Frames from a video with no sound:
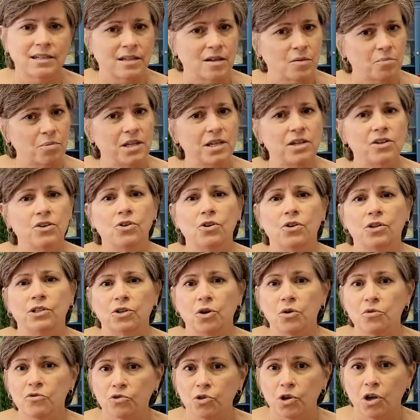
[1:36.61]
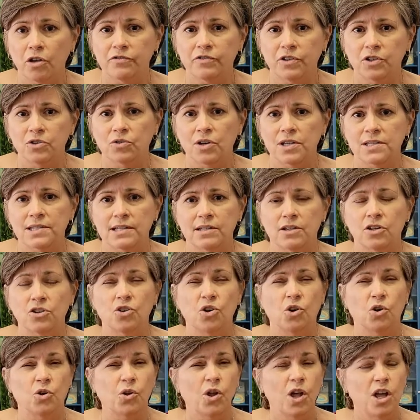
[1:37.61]
an appeal, an overall fundraising
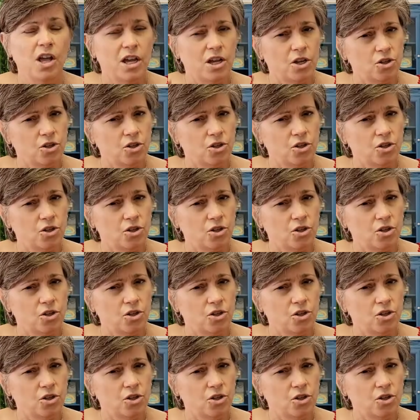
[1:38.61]
goal,